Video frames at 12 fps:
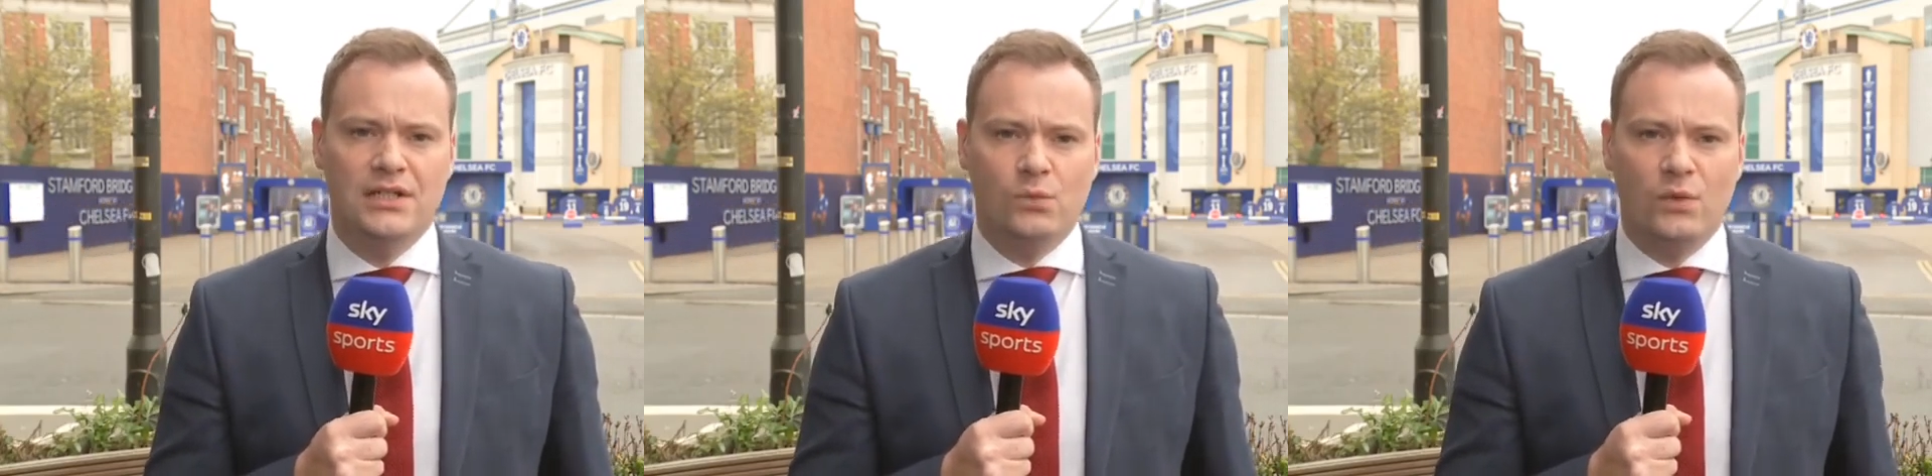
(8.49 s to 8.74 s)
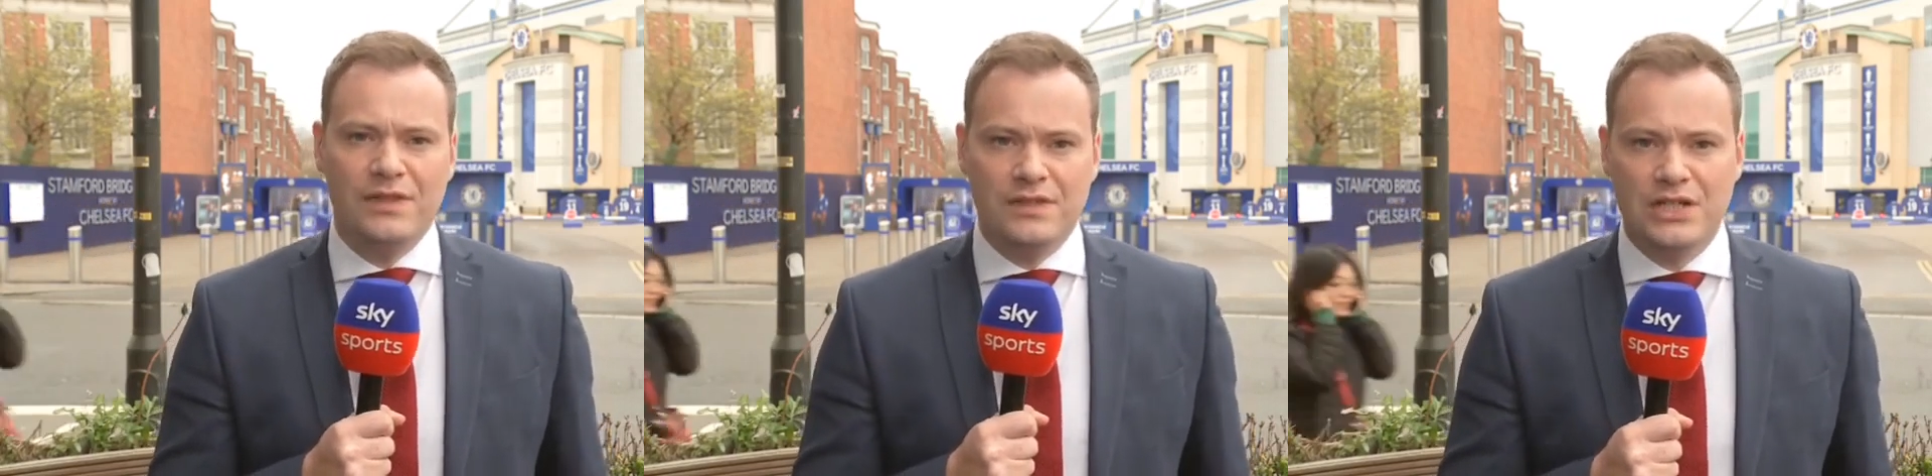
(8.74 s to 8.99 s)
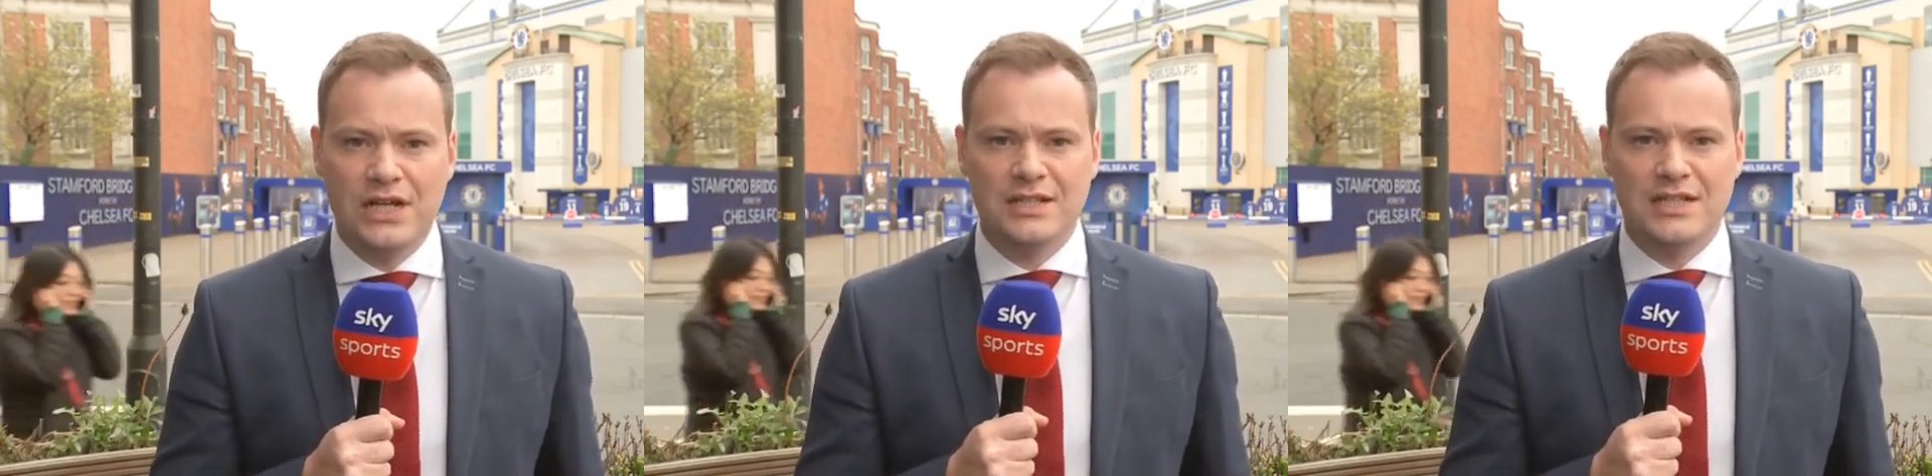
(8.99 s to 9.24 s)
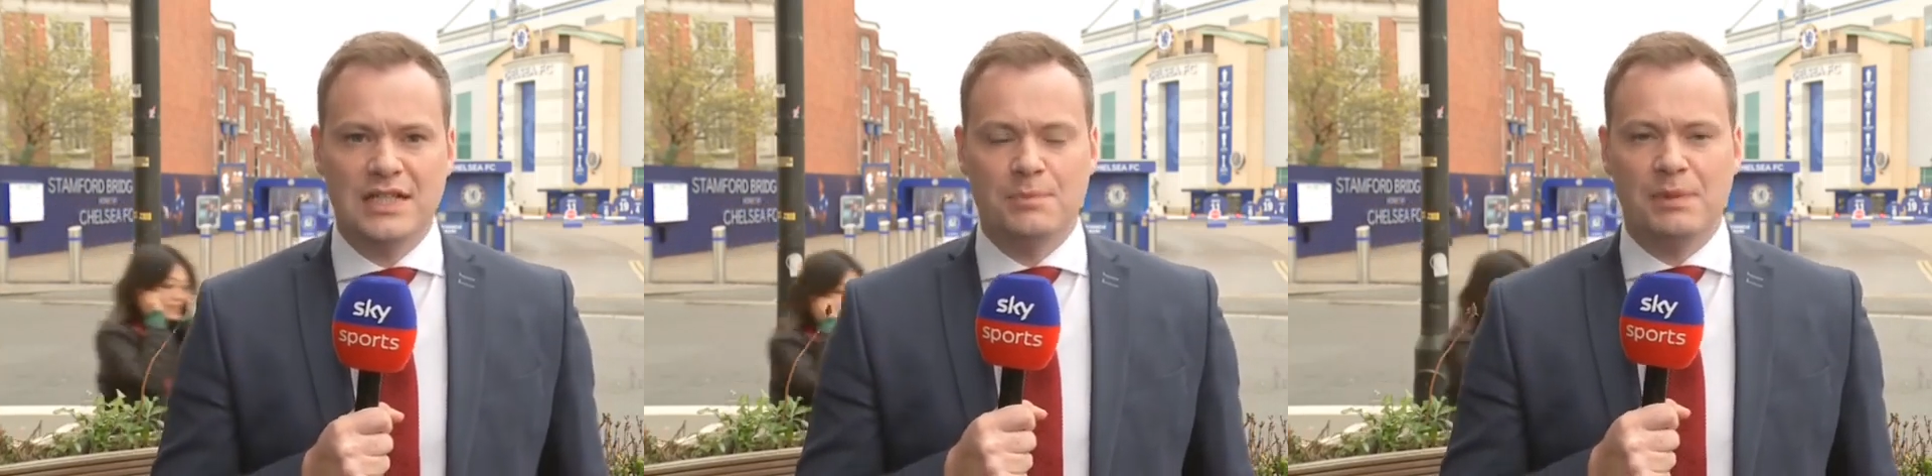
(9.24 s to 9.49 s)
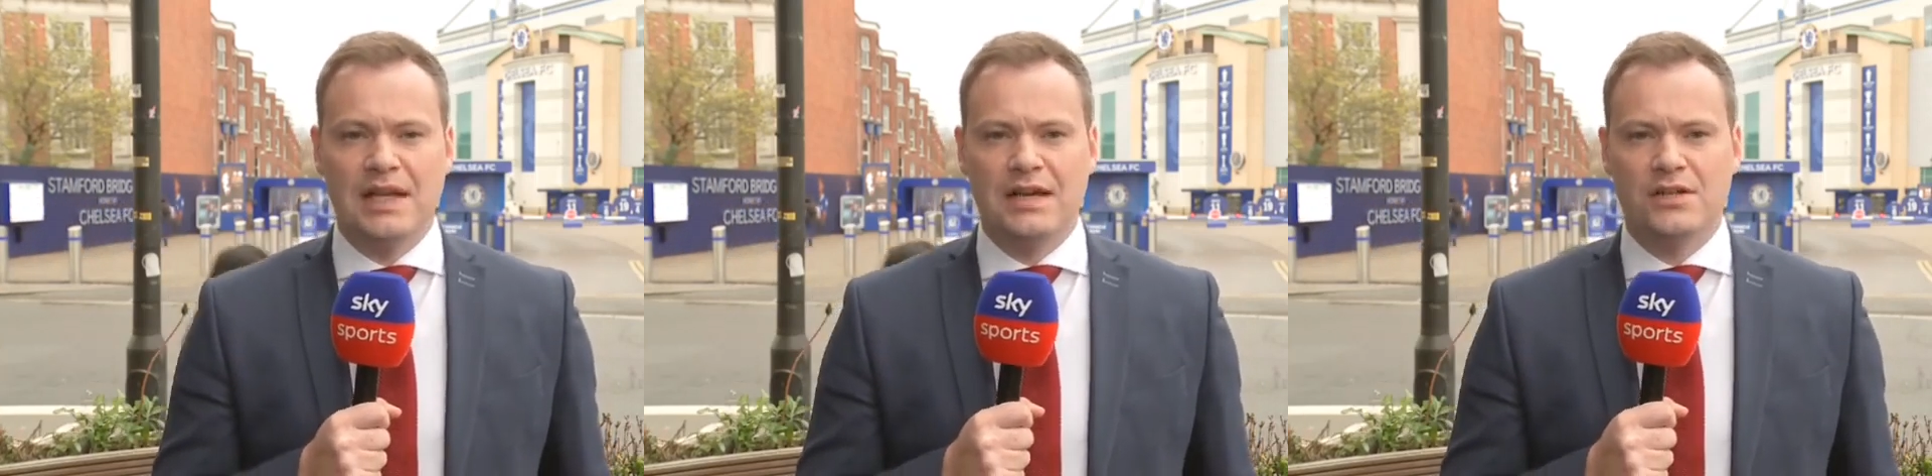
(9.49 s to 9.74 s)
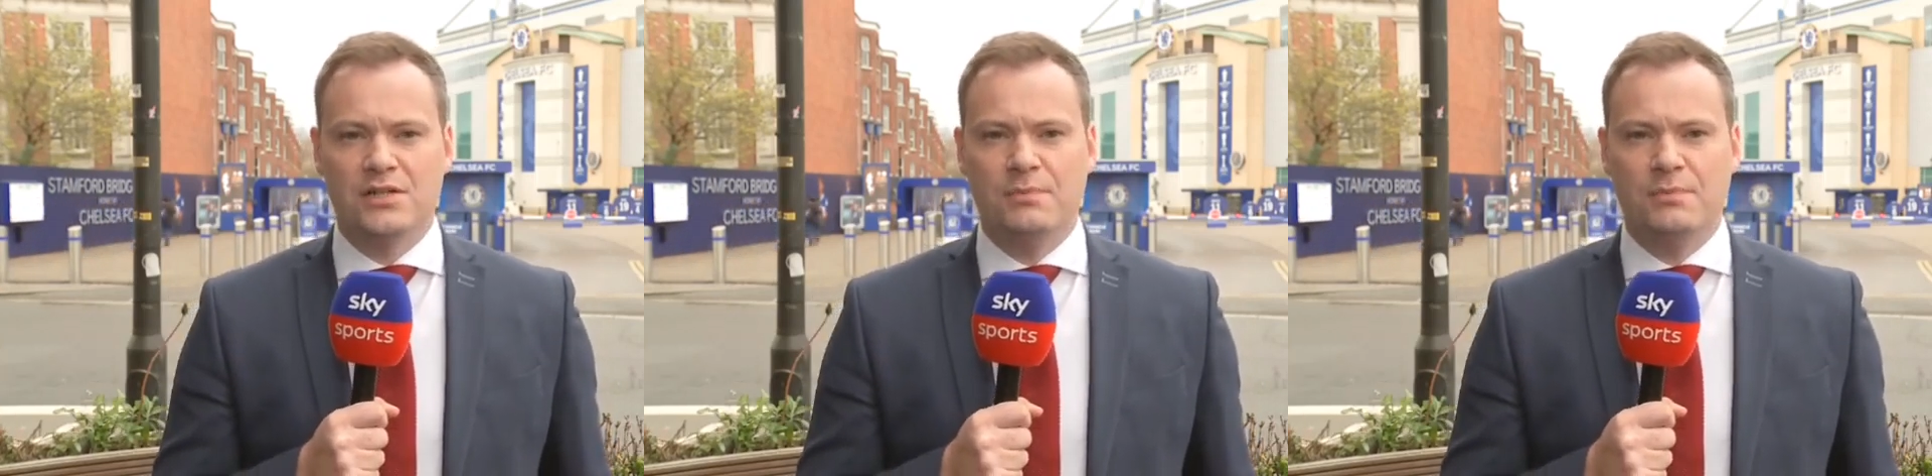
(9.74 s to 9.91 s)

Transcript: with Chelsea's players,